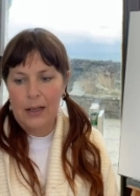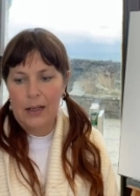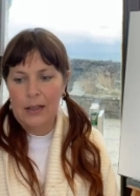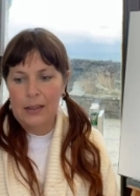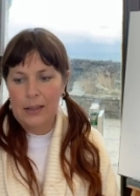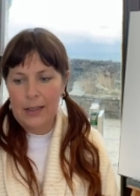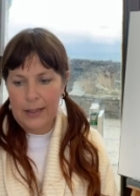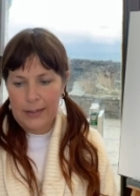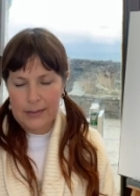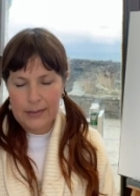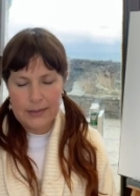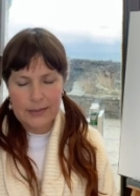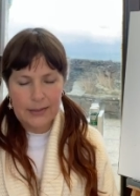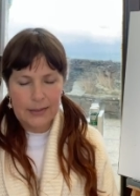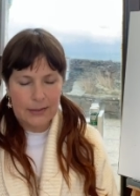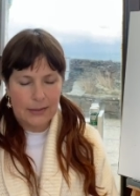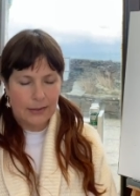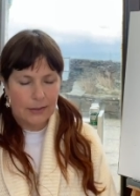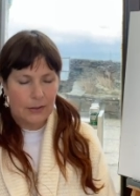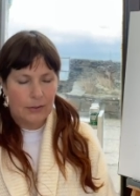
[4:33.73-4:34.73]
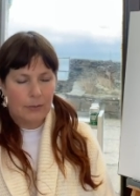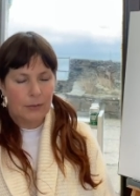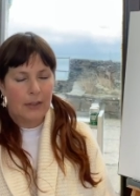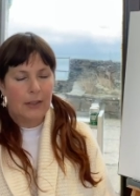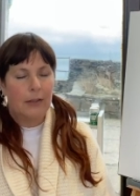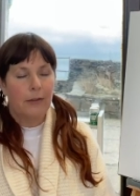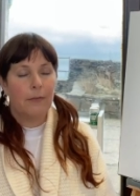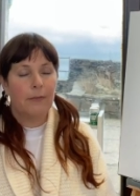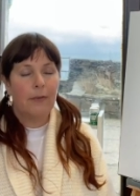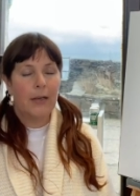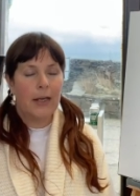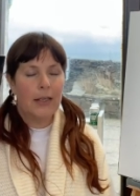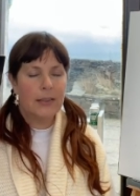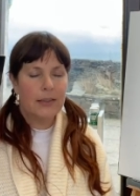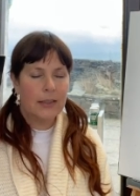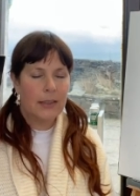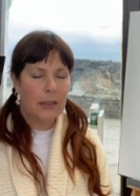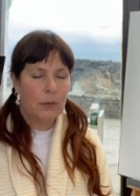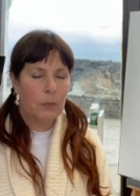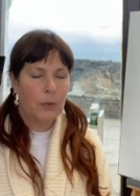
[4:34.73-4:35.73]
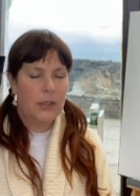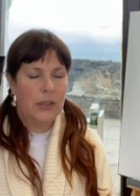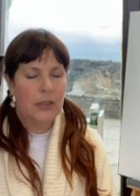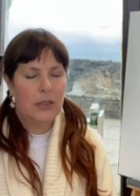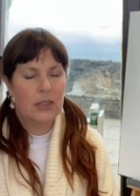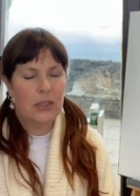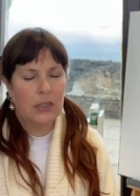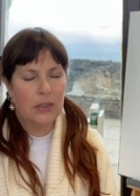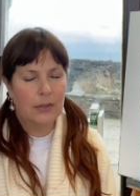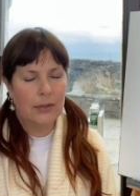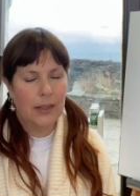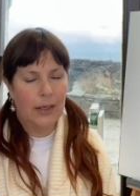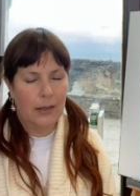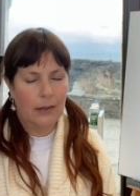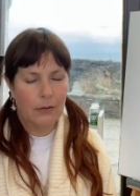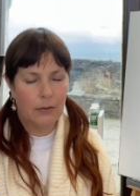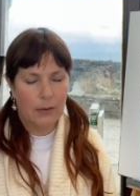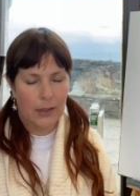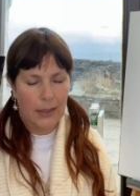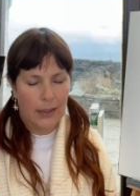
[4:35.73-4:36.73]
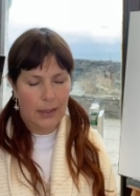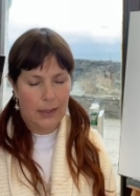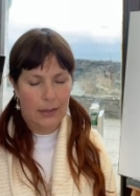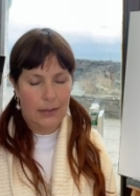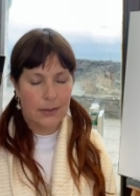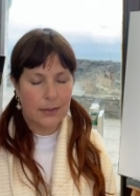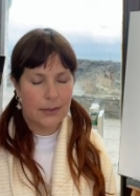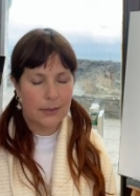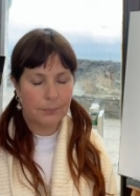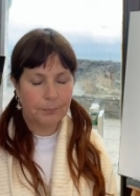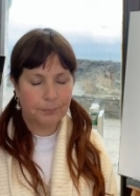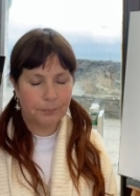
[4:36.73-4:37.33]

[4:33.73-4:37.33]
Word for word: like I said, the first thing I want you to do now is